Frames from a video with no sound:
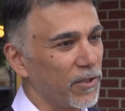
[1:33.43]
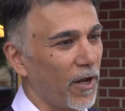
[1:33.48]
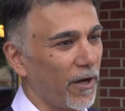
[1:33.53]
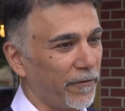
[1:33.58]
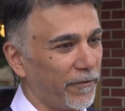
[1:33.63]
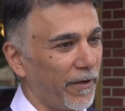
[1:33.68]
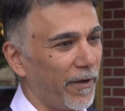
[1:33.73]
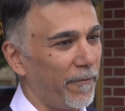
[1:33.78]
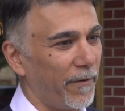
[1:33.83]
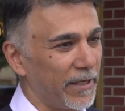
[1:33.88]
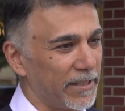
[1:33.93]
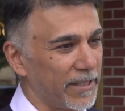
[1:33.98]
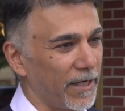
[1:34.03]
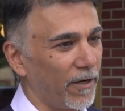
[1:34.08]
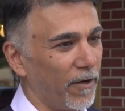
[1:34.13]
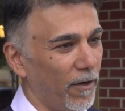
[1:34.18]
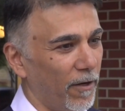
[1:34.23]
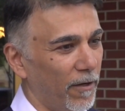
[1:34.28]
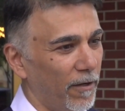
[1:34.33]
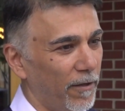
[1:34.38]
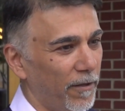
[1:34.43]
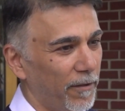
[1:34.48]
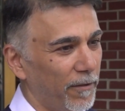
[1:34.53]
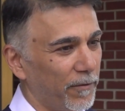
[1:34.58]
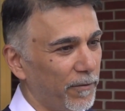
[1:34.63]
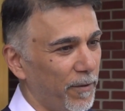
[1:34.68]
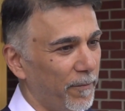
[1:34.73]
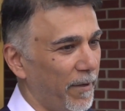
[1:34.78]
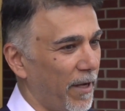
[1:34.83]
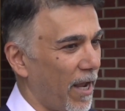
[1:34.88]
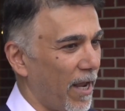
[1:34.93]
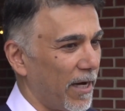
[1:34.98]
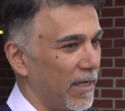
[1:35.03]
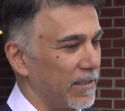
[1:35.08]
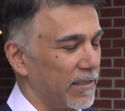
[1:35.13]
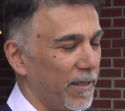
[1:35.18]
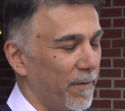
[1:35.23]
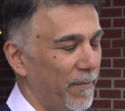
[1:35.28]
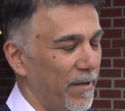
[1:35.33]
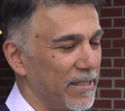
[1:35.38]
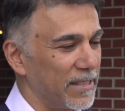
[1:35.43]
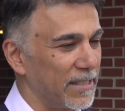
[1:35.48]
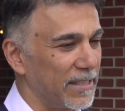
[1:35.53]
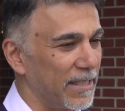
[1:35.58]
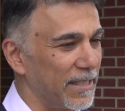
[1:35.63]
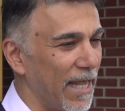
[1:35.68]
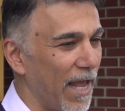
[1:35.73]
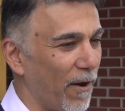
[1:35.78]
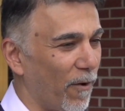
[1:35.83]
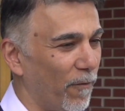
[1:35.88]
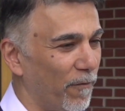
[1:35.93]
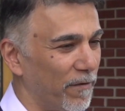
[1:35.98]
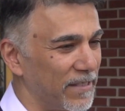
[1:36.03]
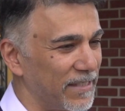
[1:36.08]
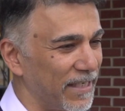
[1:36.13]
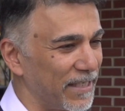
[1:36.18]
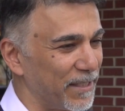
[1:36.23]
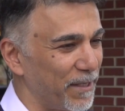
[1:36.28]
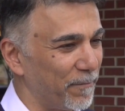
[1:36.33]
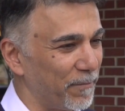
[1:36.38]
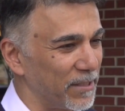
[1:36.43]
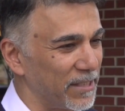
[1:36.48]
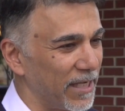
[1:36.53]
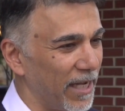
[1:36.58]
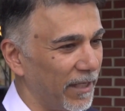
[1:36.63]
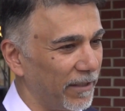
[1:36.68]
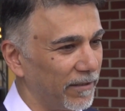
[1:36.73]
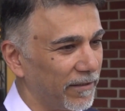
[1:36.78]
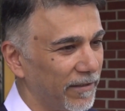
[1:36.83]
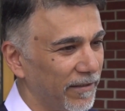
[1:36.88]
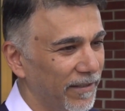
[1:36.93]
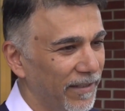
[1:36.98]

started three weeks ago, to be honest, the business is down over 60 percent